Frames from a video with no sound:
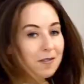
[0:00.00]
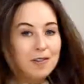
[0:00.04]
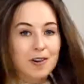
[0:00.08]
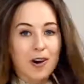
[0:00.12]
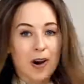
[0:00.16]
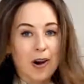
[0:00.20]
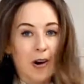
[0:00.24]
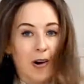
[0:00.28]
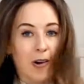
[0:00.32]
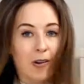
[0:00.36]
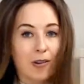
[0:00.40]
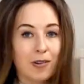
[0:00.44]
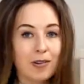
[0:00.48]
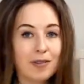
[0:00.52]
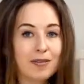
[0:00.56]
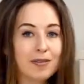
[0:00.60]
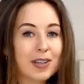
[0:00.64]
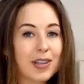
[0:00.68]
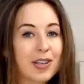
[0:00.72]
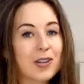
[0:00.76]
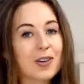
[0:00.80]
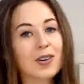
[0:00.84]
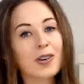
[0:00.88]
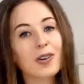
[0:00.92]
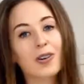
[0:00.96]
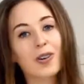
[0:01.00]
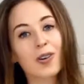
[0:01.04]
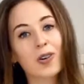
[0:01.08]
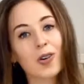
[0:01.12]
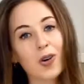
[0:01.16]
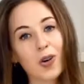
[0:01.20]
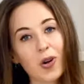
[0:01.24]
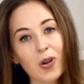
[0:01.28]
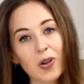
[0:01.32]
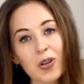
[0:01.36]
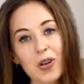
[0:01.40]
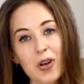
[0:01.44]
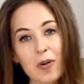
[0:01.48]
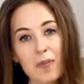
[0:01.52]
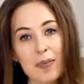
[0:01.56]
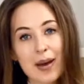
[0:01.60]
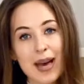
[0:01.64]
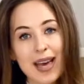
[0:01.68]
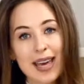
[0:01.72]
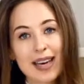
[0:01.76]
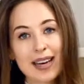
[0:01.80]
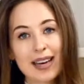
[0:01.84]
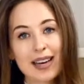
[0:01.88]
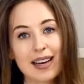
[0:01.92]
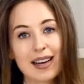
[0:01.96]
hole, call your
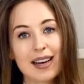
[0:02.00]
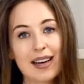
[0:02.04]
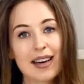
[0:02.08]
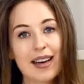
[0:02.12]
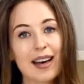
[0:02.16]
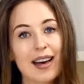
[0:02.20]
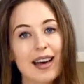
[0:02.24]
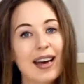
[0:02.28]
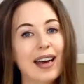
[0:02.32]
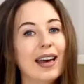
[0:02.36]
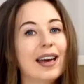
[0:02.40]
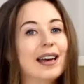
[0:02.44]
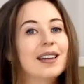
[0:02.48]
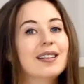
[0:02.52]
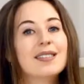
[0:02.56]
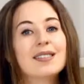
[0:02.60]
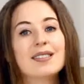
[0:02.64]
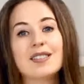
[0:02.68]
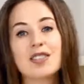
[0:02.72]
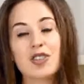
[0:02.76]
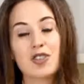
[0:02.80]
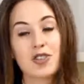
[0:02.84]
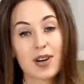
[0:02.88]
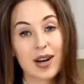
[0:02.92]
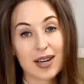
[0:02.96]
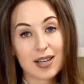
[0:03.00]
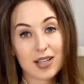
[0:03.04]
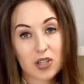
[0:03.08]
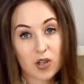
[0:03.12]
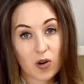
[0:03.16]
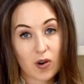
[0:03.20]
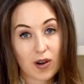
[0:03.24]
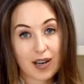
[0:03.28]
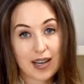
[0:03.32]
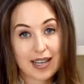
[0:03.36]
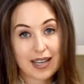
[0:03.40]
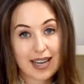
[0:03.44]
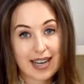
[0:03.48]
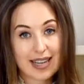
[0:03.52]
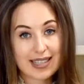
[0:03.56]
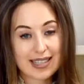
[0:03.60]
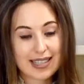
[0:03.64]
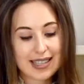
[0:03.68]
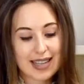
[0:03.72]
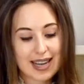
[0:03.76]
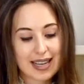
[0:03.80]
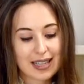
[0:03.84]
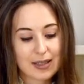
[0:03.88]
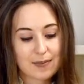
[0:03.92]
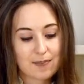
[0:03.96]
banker and try to organize
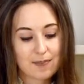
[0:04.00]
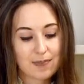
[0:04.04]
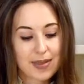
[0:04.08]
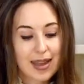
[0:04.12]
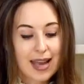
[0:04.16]
that.